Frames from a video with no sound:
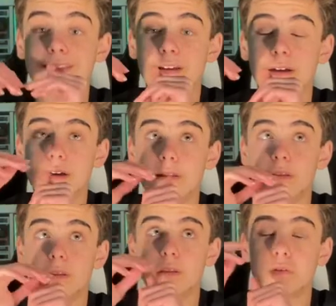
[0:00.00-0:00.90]

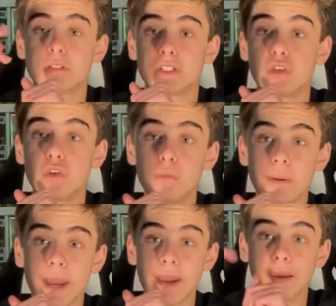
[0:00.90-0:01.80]
there's a two
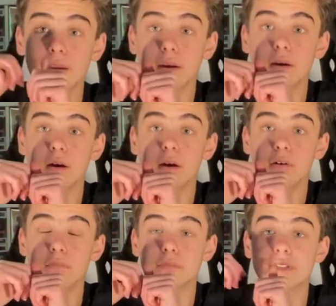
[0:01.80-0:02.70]
pack
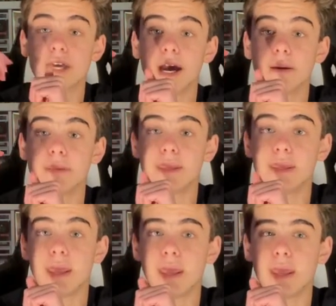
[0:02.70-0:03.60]
of
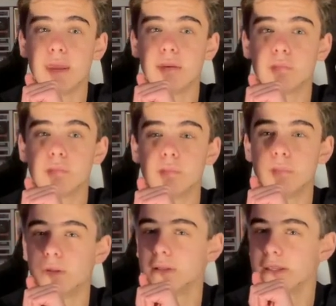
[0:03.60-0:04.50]
Tommy and
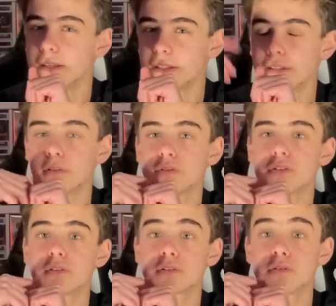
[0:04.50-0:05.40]
Billy. Those
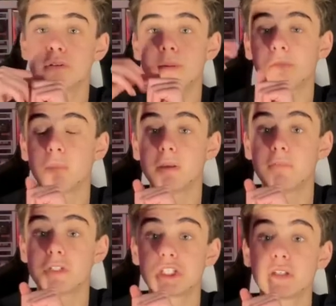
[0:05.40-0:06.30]
are their two names from
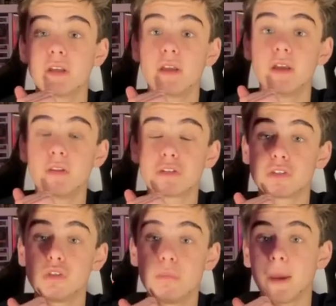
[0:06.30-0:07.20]
WandaVision. There's
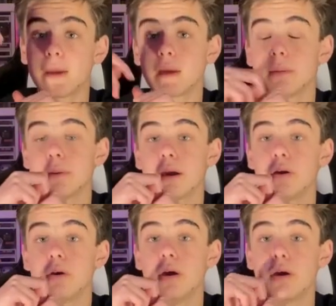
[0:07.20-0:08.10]
a two pack coming
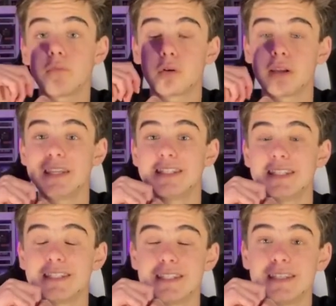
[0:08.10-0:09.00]
out for
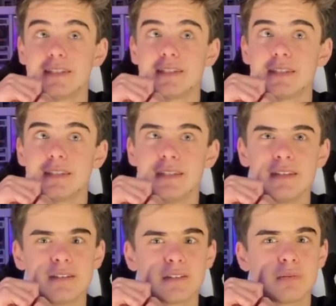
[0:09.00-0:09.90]
ECCC
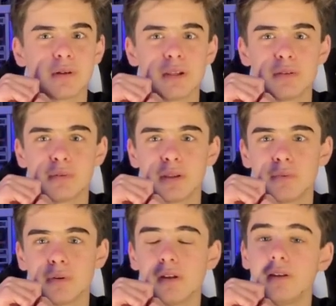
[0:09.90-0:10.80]

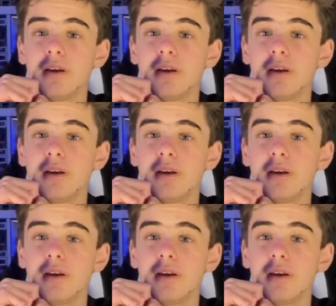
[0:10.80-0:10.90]
2021.